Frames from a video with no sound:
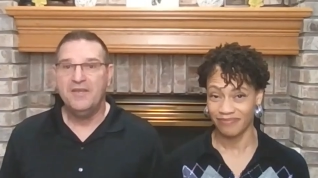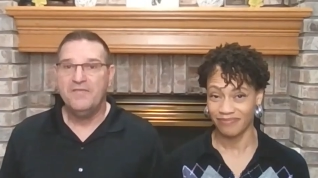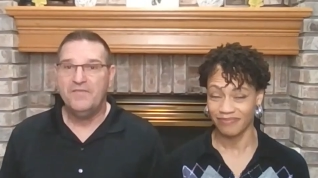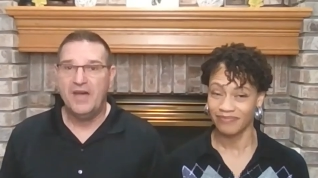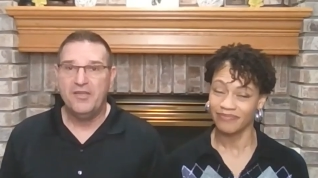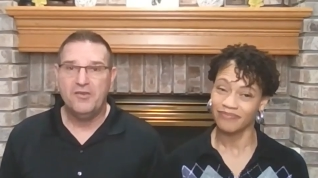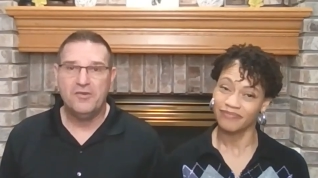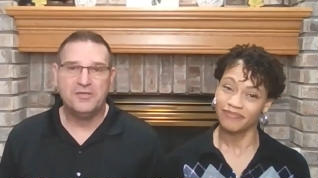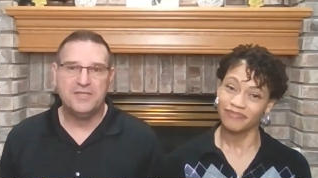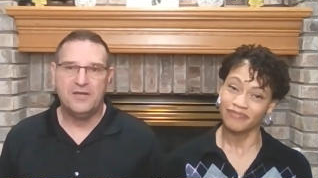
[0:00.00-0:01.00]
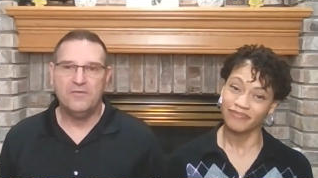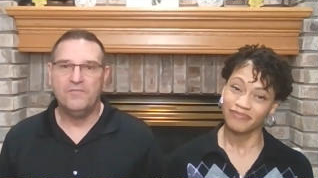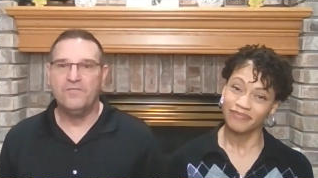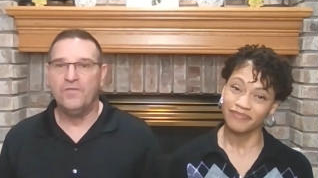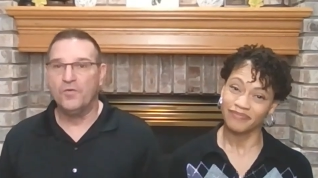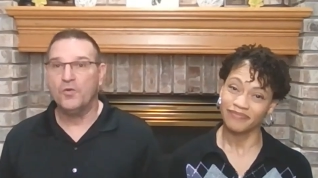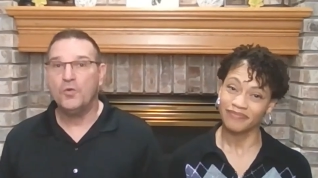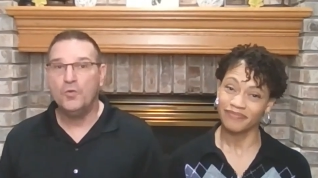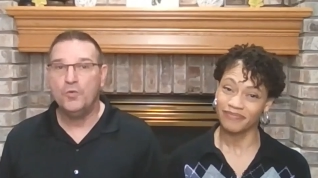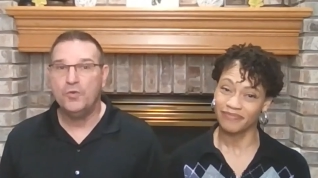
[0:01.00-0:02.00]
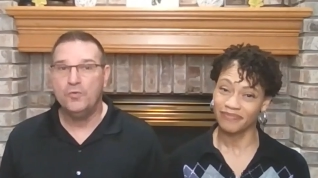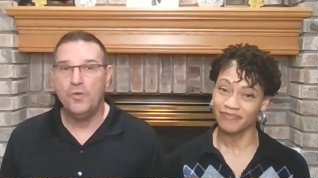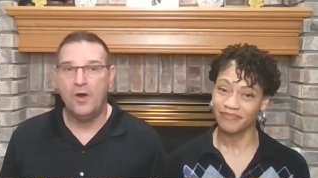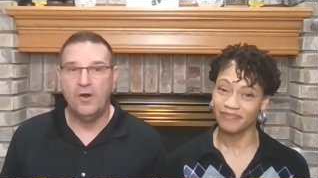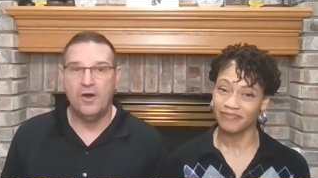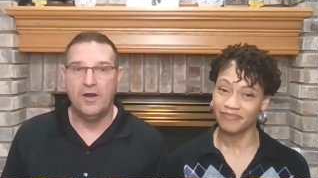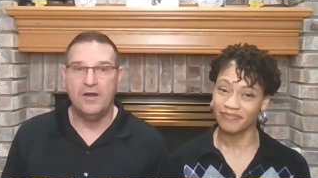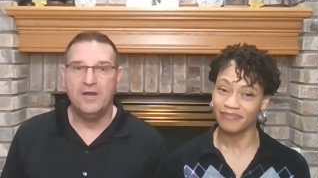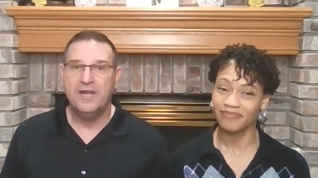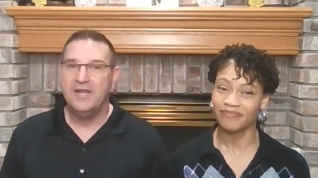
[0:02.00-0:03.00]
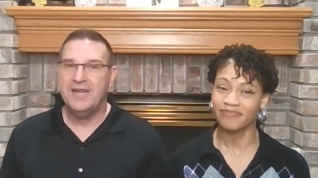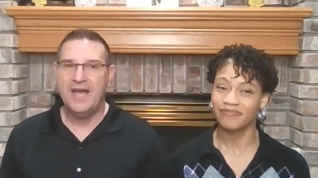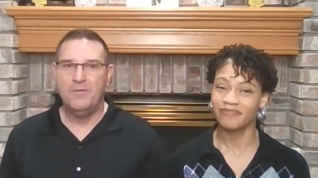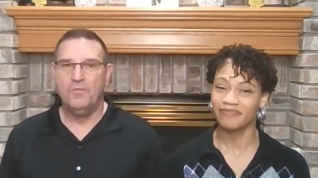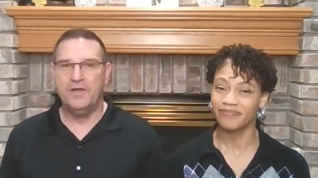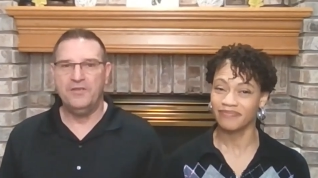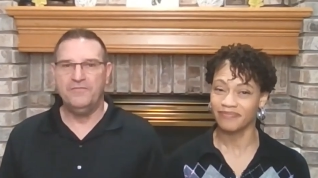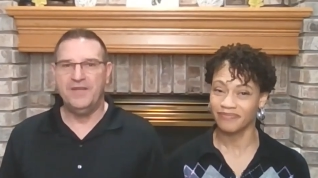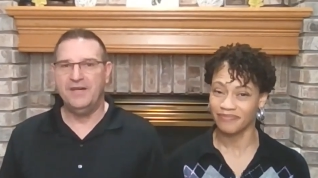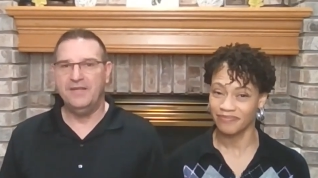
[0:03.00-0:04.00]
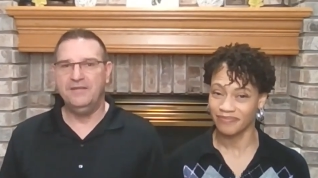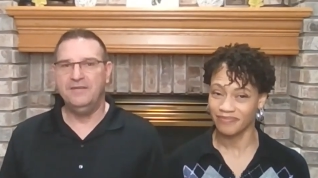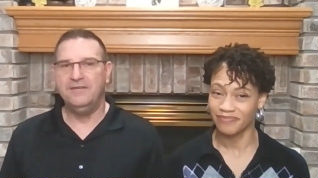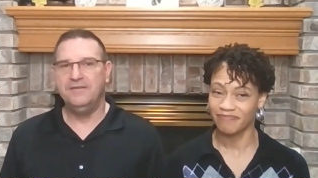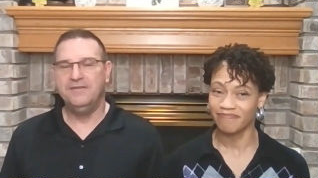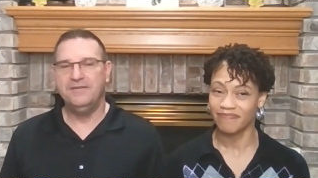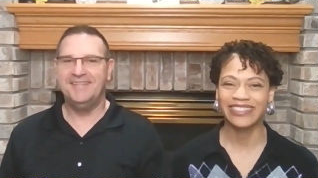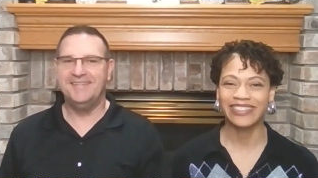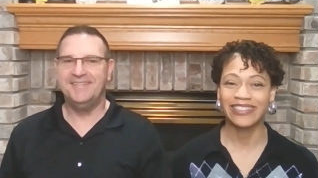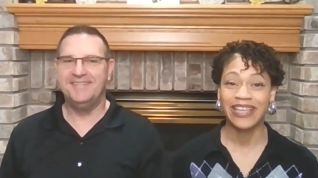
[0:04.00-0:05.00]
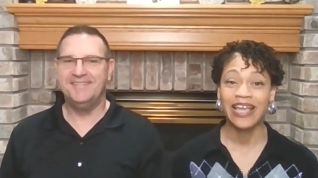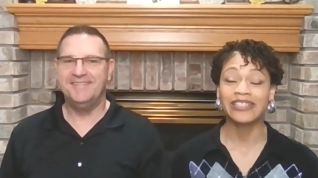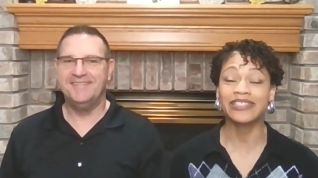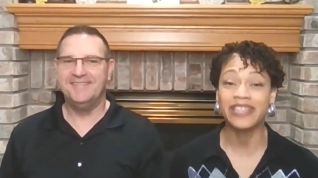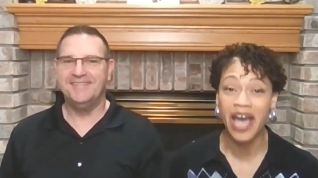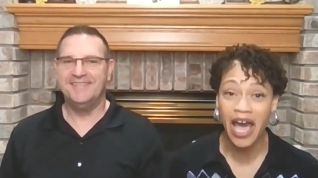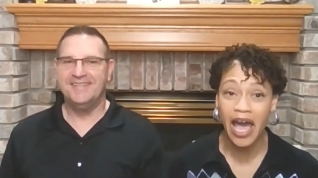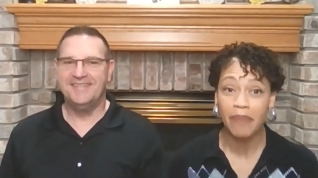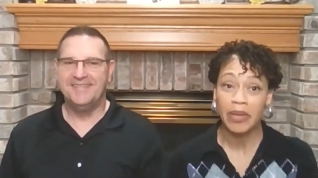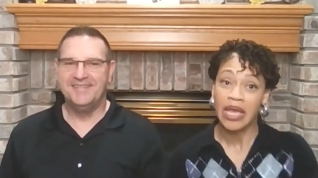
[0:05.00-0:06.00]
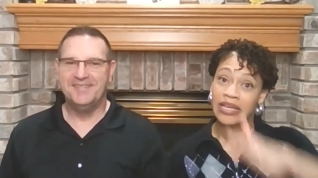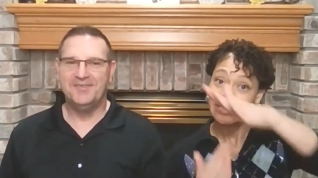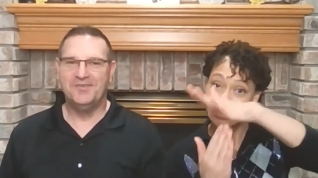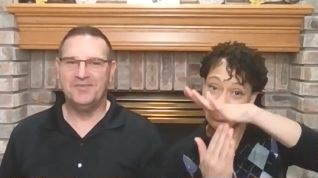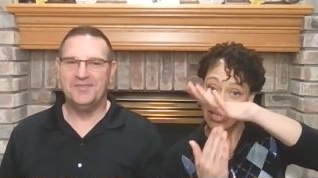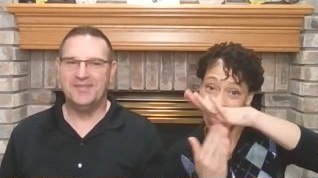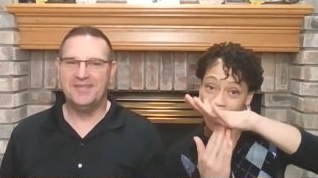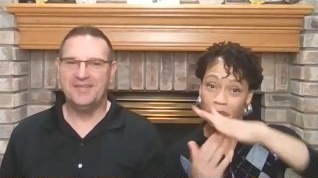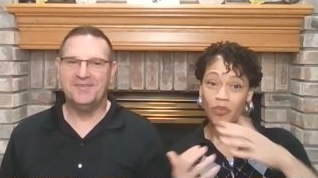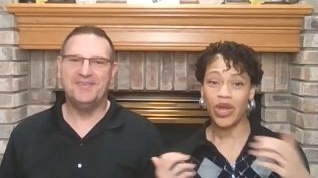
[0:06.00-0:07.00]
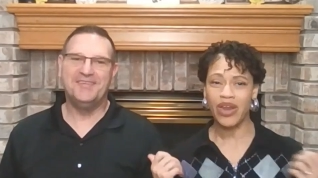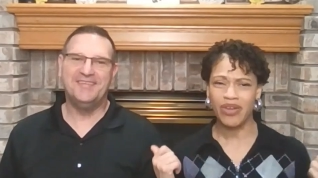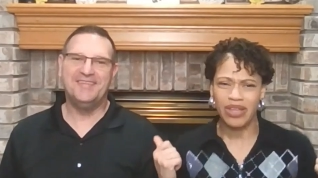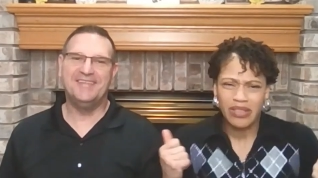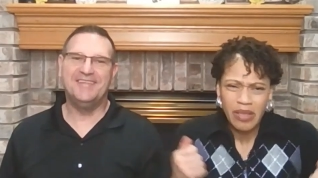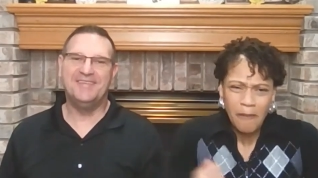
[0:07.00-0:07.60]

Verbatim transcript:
Speaker 1: value yourself for who you are, not what you've done.
Speaker 2: Stop! Stop wearing